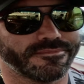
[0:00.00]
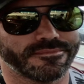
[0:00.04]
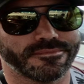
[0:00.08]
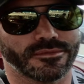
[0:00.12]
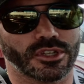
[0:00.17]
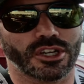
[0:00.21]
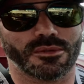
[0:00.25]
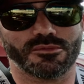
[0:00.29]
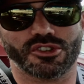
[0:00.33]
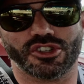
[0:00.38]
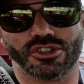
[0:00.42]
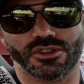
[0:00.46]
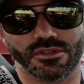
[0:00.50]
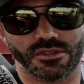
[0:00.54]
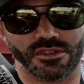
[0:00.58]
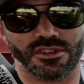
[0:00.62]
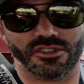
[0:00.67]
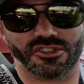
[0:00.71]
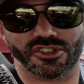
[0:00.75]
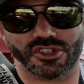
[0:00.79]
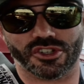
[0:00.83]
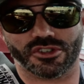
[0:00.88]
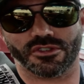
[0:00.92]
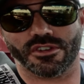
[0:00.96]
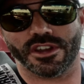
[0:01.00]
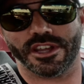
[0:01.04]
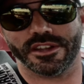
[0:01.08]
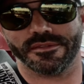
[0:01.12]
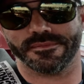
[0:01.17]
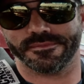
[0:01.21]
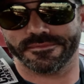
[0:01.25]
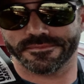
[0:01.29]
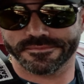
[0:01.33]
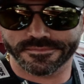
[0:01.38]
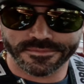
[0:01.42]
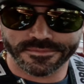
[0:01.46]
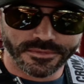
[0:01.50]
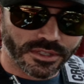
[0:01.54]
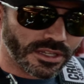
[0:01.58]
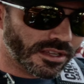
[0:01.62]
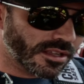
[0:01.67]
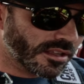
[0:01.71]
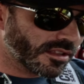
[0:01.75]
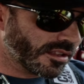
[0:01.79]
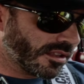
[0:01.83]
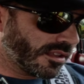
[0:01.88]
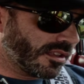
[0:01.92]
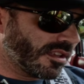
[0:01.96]
but I'm shooting you straight.
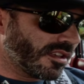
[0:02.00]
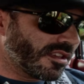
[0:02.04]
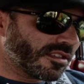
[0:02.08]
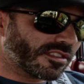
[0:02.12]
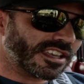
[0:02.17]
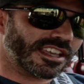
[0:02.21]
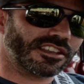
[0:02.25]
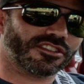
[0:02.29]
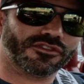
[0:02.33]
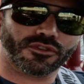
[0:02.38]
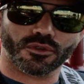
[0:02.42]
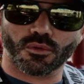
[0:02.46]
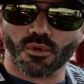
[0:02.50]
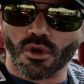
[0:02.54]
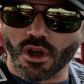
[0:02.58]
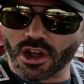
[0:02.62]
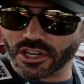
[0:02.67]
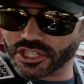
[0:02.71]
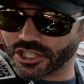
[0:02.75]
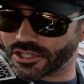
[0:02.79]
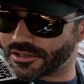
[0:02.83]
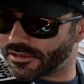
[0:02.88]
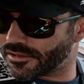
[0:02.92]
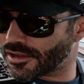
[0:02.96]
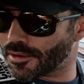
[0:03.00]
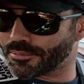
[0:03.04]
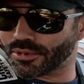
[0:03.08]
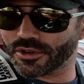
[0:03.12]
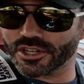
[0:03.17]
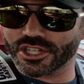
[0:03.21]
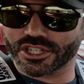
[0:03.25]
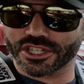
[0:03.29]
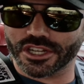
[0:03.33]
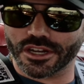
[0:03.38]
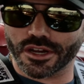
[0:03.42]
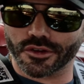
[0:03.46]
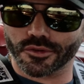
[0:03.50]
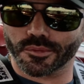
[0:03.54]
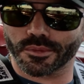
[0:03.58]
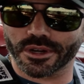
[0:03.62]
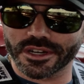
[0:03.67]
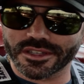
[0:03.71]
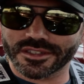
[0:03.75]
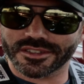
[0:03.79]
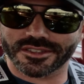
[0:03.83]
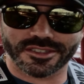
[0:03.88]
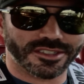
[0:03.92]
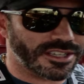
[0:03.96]
Thanks for watching. I appreciate
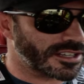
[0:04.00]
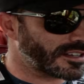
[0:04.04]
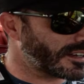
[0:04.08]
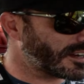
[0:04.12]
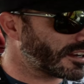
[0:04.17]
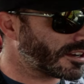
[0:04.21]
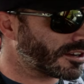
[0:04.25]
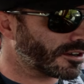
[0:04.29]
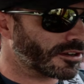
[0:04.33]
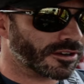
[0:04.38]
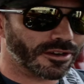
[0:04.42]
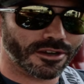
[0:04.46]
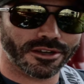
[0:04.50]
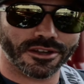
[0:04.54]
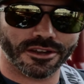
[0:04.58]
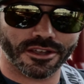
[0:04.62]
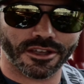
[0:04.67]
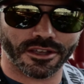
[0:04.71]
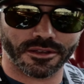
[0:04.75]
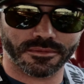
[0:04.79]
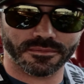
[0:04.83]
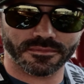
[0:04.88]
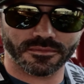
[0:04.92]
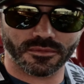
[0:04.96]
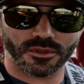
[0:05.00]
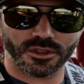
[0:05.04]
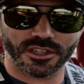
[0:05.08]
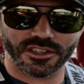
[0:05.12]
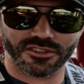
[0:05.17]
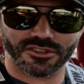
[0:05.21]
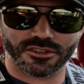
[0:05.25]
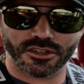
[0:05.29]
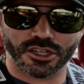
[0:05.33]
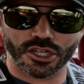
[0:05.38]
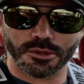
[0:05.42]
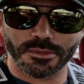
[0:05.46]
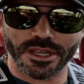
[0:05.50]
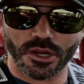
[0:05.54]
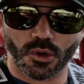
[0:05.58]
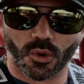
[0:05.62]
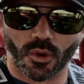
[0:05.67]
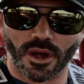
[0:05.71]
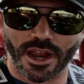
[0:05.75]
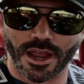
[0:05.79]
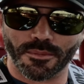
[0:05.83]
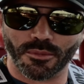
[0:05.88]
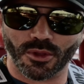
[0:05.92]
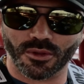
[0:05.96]
everybody sitting here and listening to me
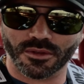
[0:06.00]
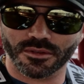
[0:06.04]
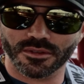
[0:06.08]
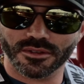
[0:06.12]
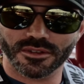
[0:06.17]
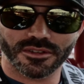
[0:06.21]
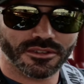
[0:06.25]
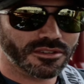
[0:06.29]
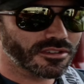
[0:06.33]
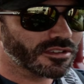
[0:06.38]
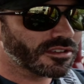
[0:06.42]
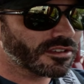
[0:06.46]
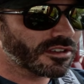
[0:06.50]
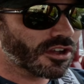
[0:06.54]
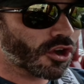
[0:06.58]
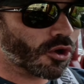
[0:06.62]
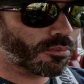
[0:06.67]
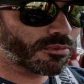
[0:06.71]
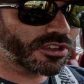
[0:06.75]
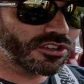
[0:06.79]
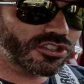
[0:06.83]
ramble. Hope you